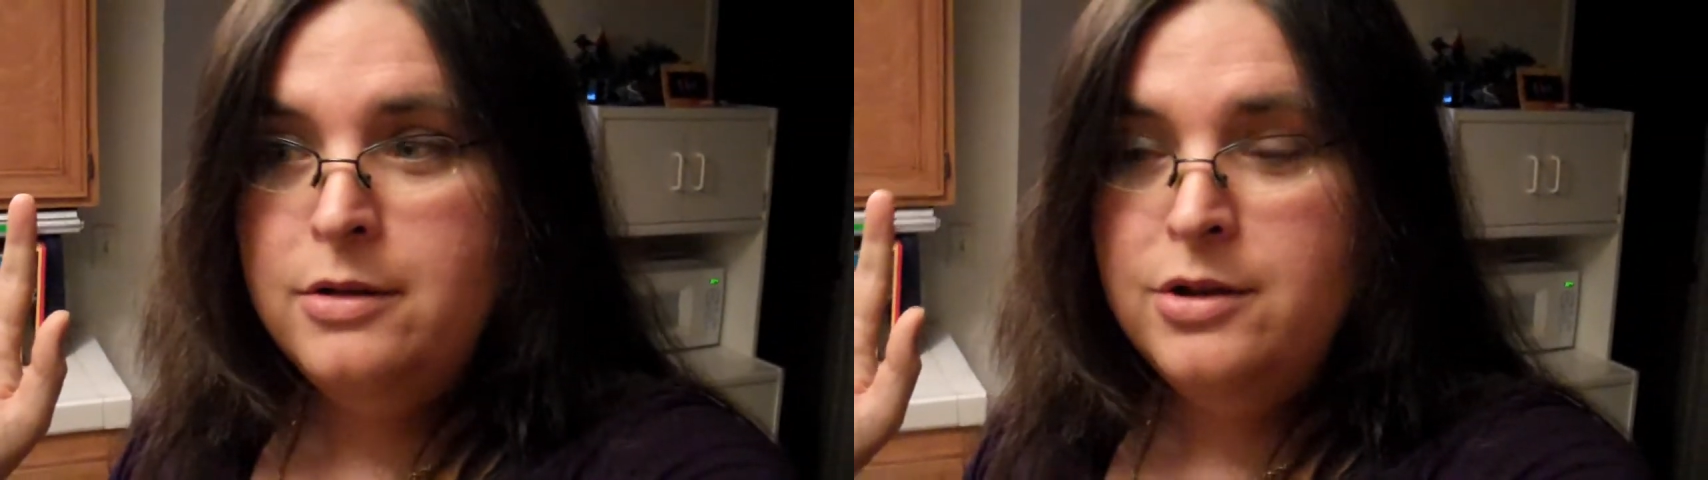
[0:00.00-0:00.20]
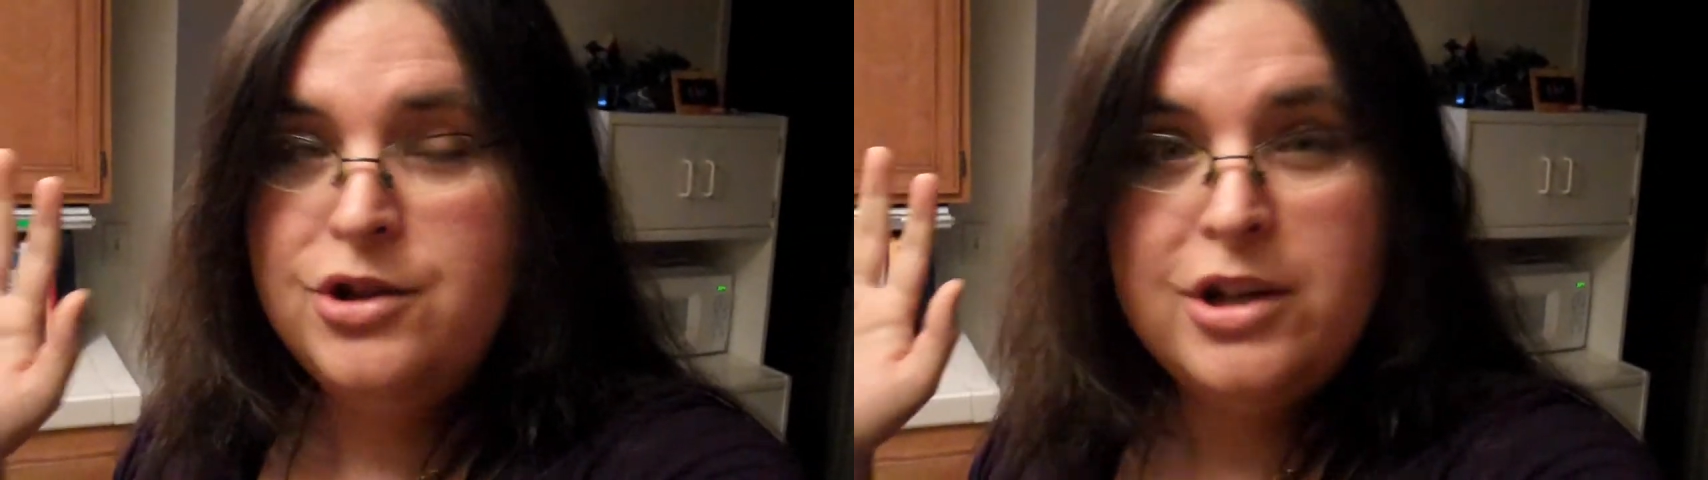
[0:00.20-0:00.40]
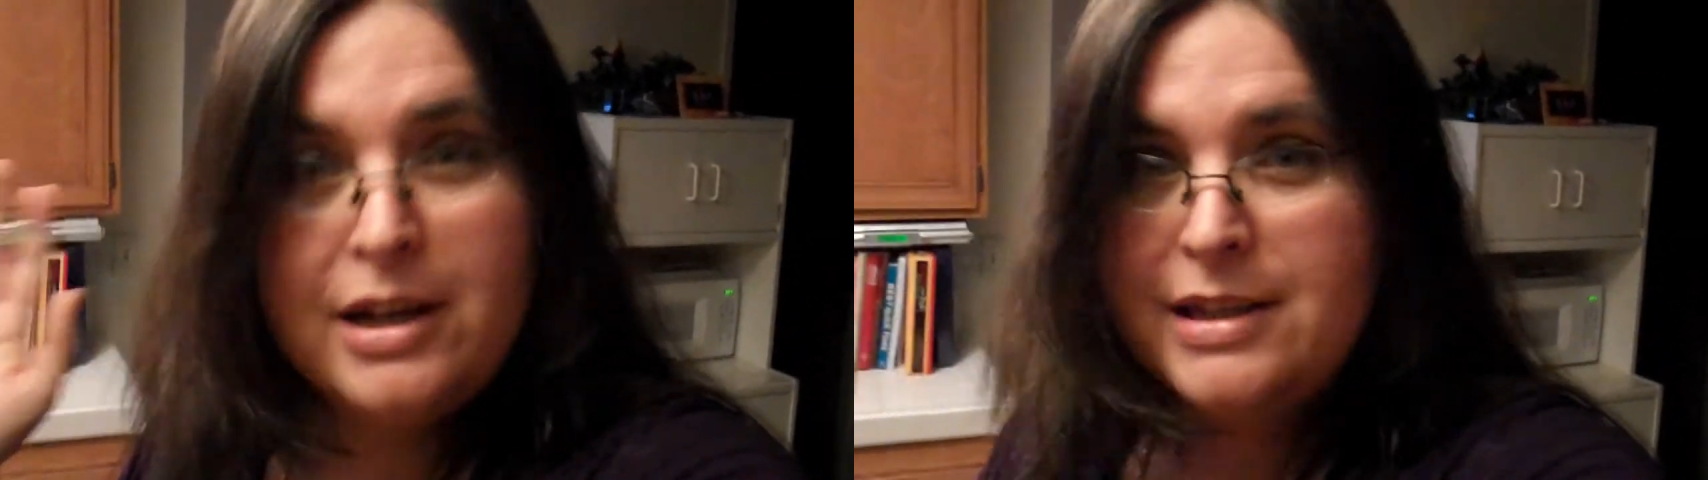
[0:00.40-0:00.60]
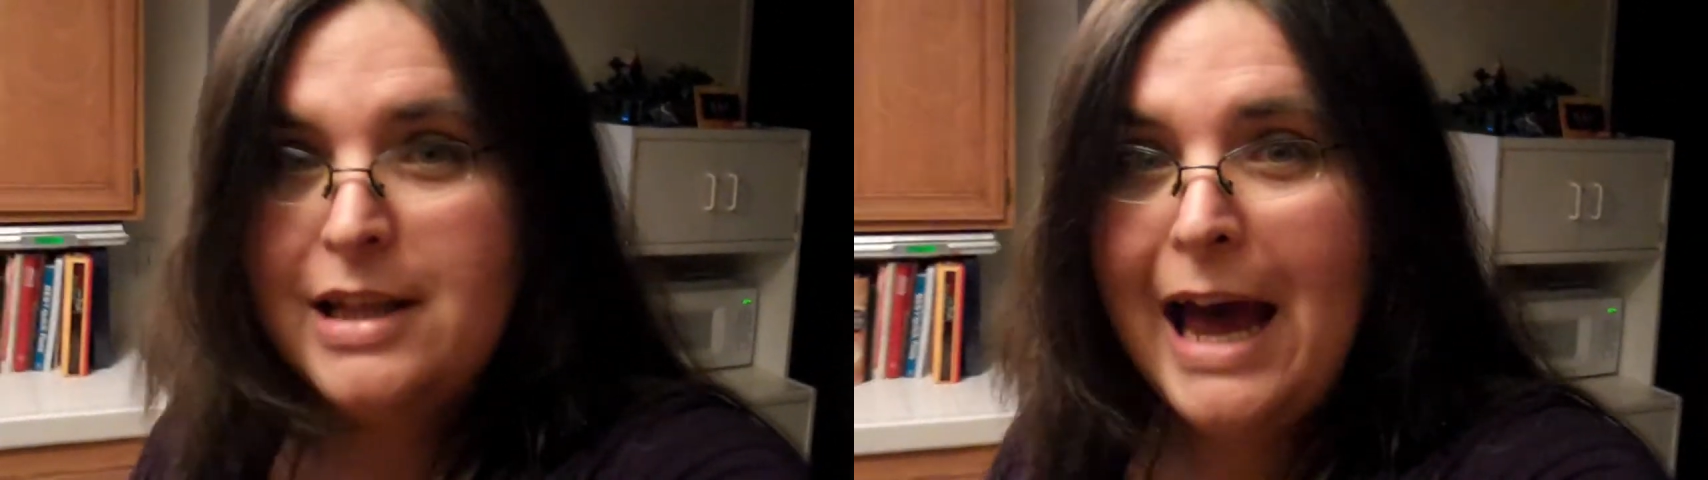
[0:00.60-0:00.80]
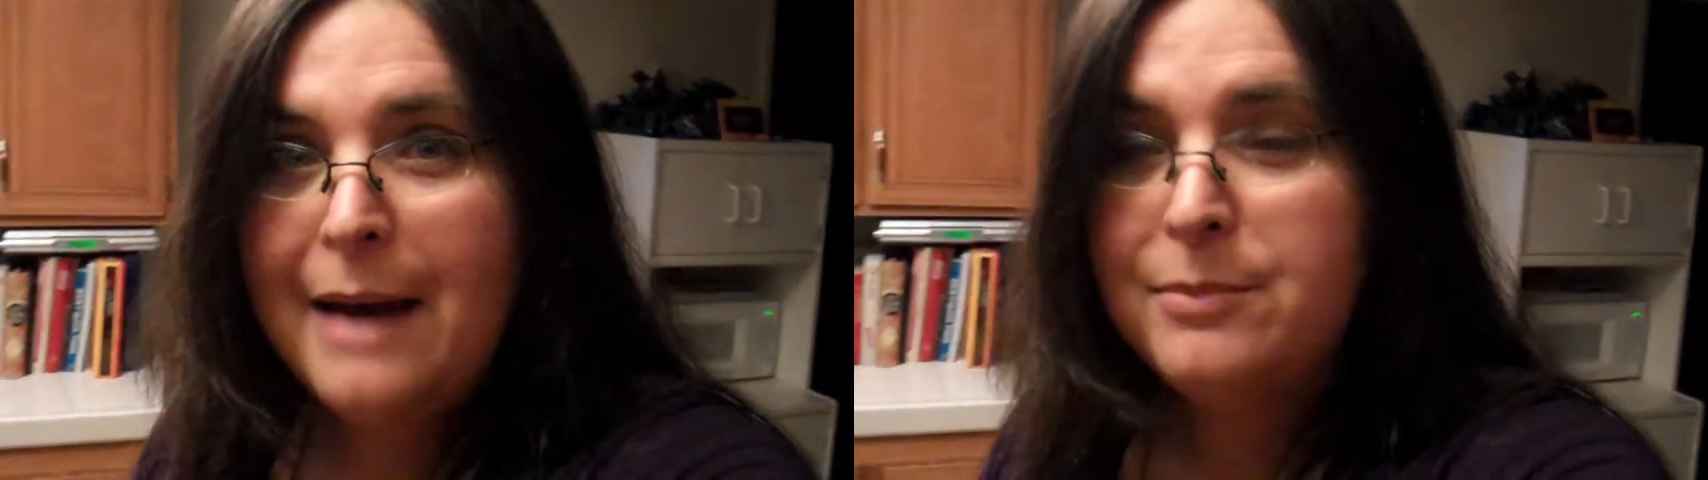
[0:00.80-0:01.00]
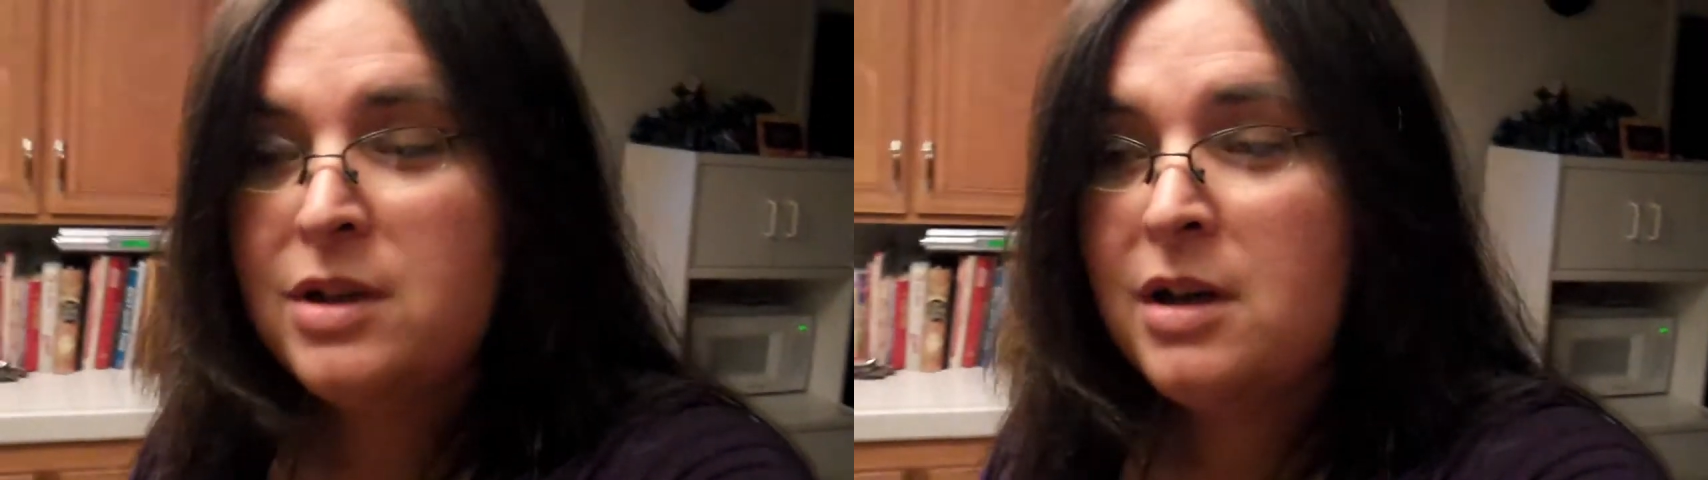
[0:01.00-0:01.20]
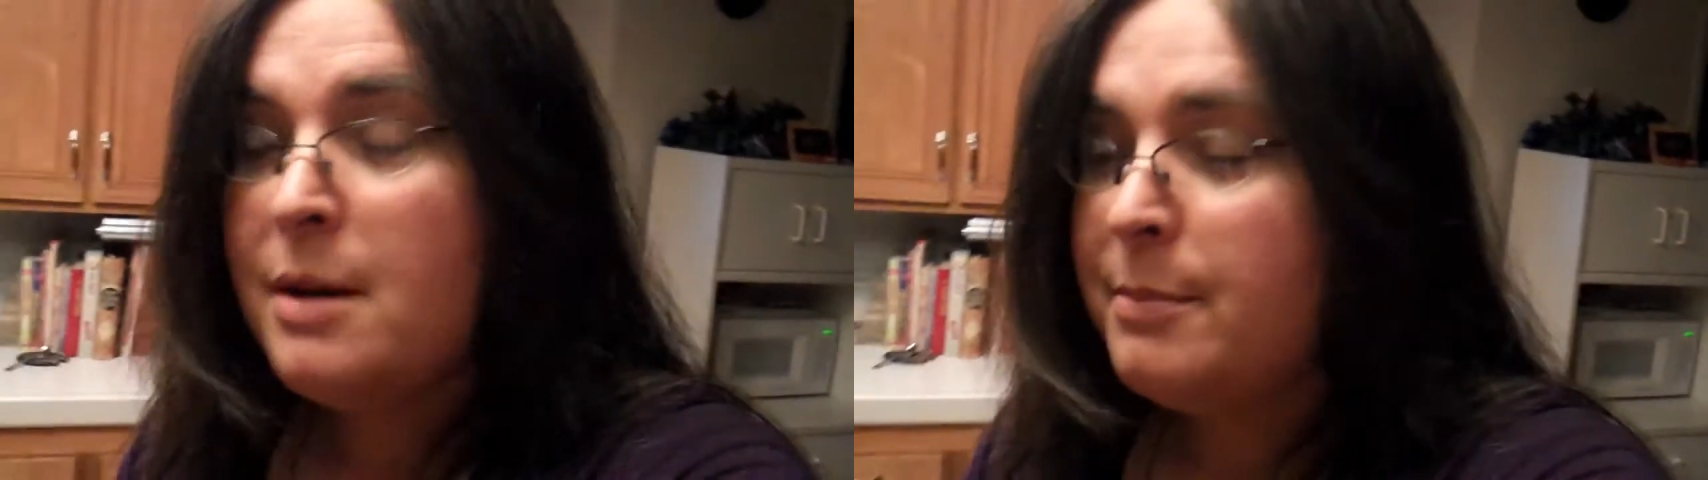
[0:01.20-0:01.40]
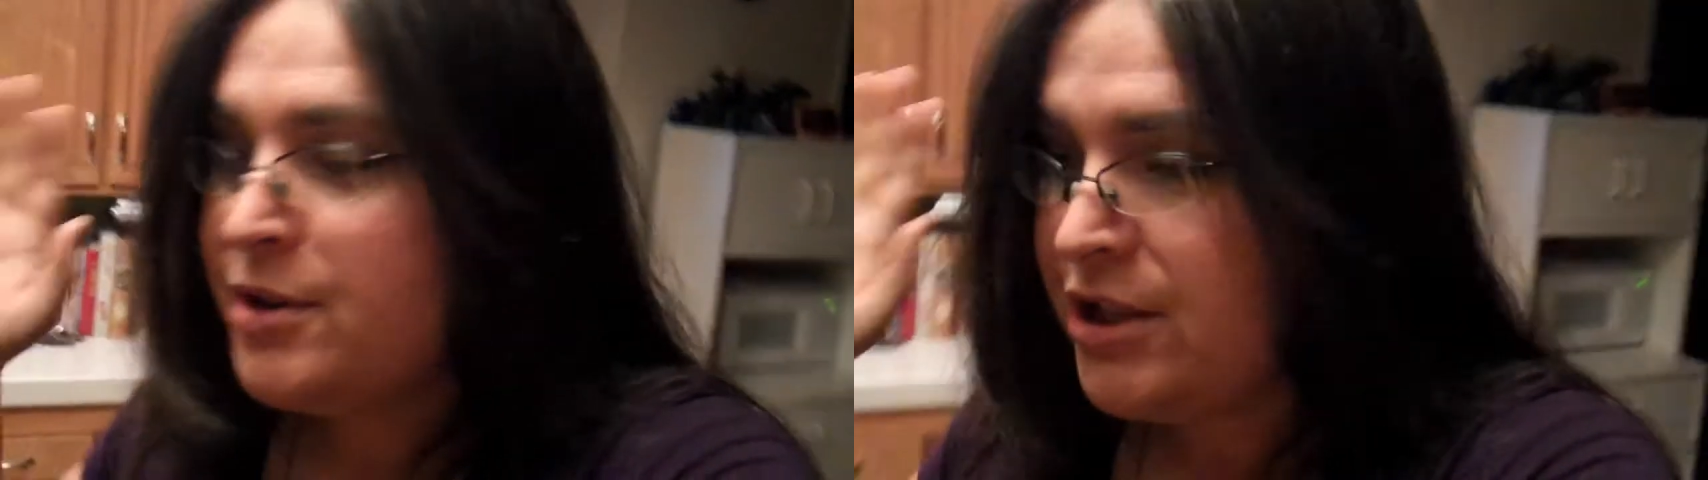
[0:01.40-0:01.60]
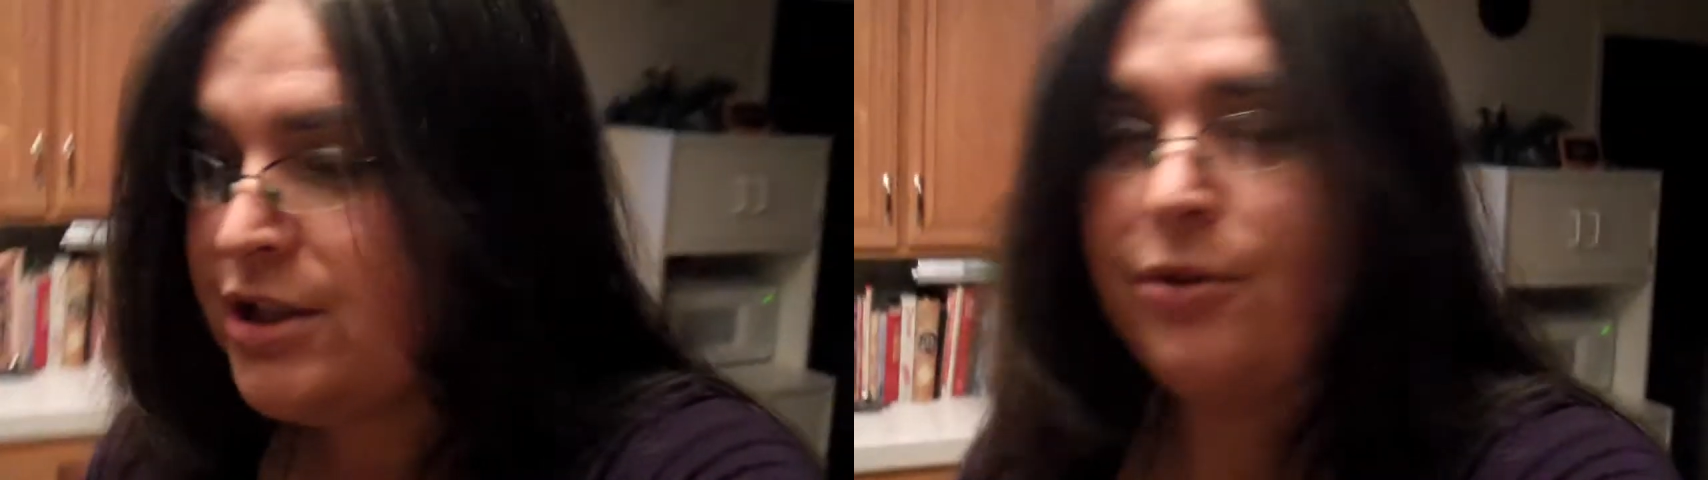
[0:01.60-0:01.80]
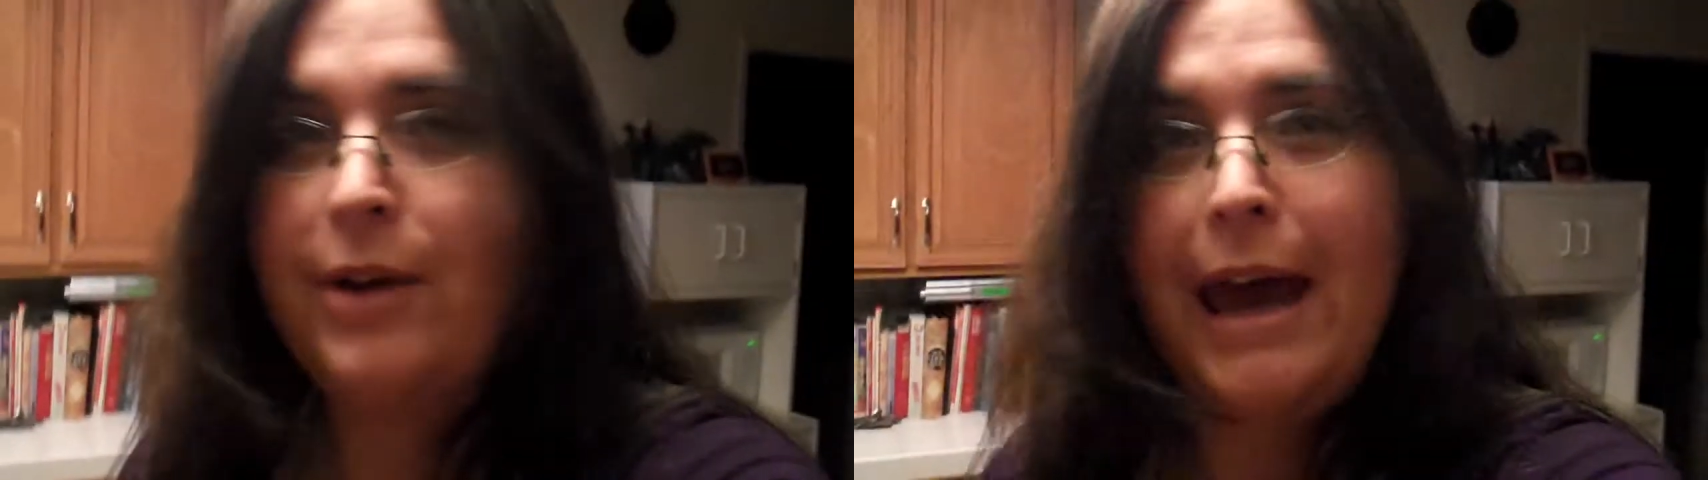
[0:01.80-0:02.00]
She got slapped, but
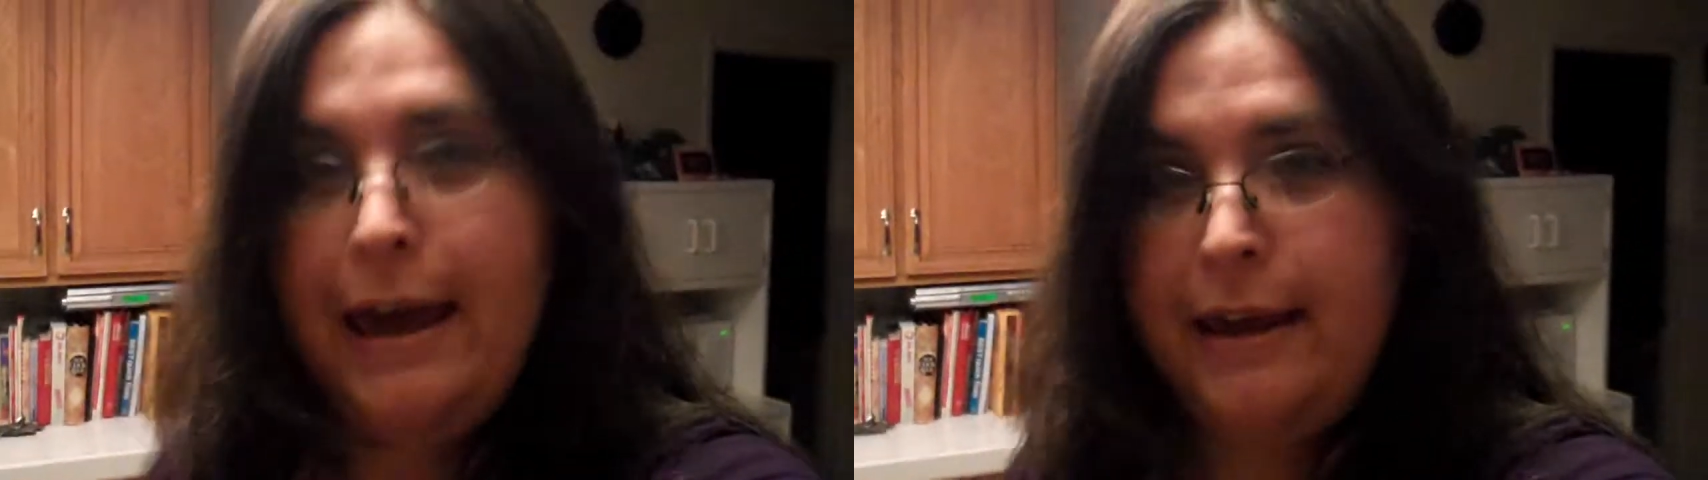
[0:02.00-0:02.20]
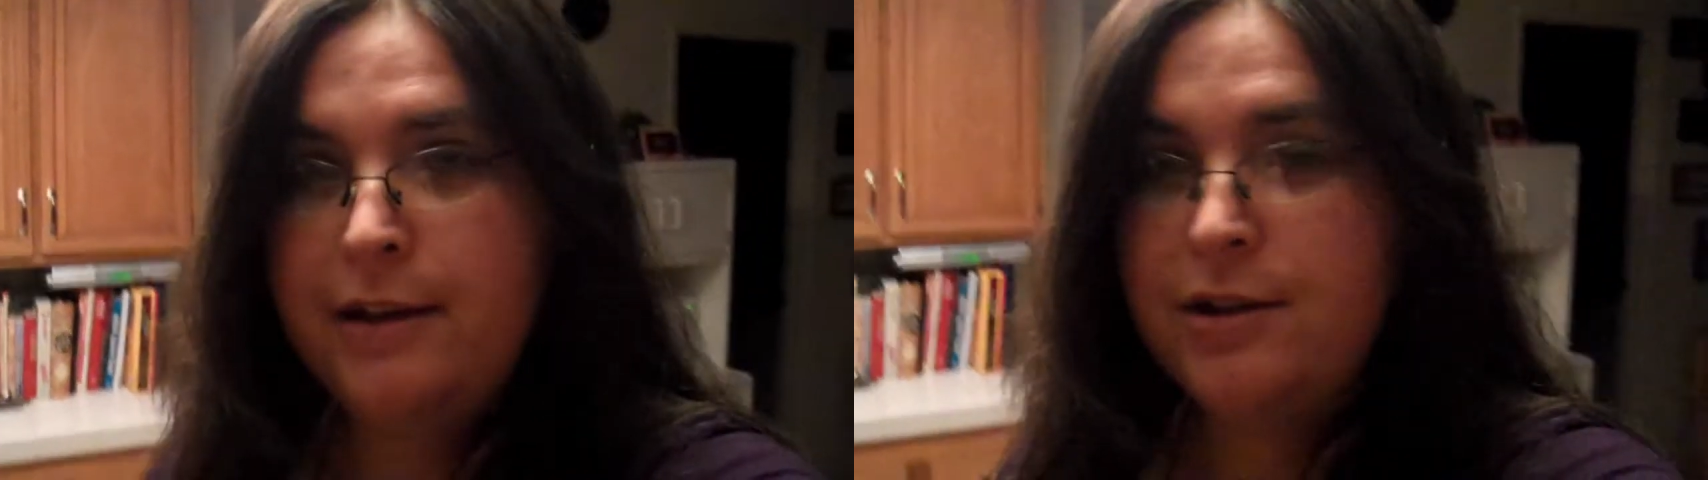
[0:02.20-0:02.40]
she's okay.